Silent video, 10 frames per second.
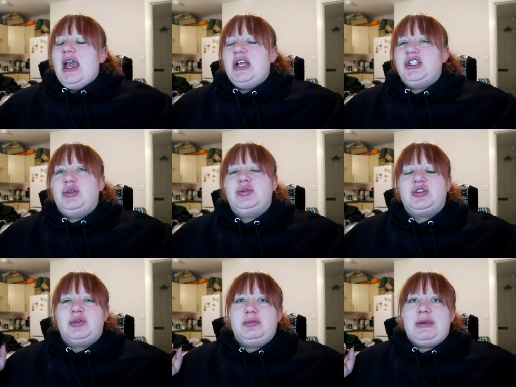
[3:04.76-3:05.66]
and do
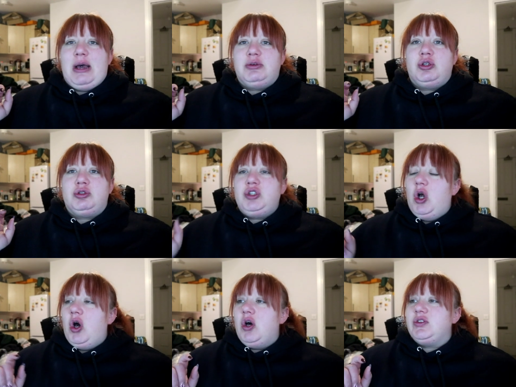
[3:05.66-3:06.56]
some household
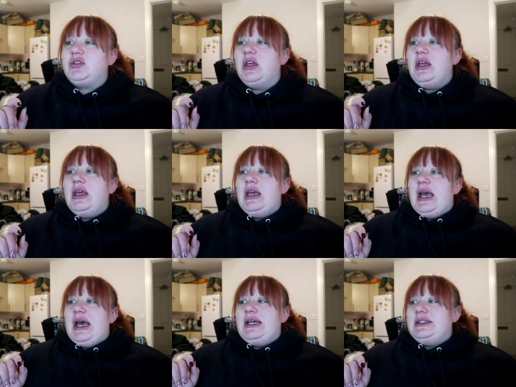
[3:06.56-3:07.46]
chores
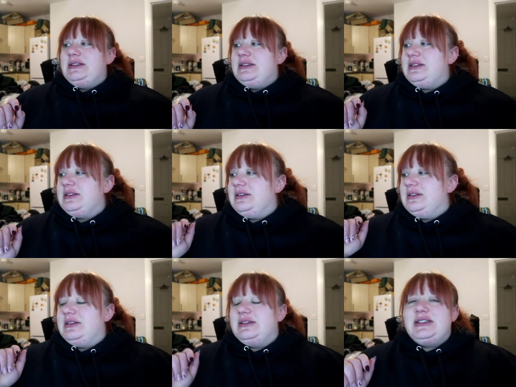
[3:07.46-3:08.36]
and
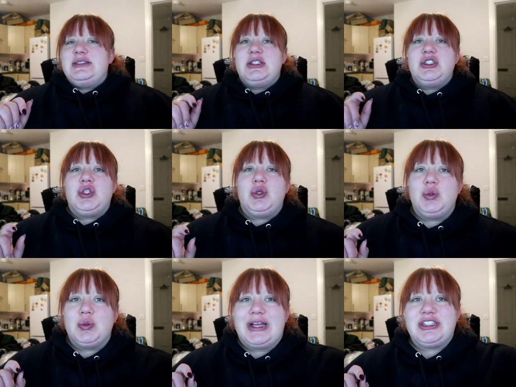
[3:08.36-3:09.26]
listen
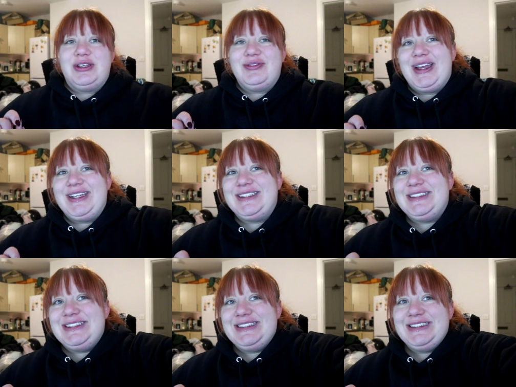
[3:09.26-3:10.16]
to Catching Fire.
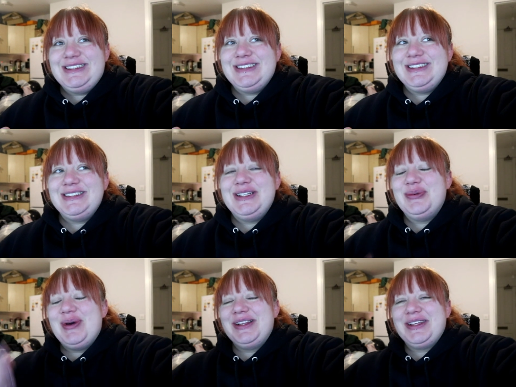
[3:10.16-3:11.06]

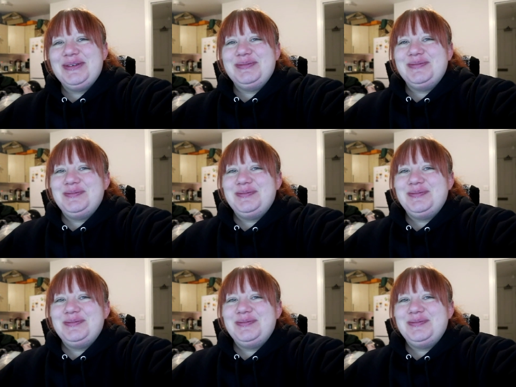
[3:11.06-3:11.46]
Welcome.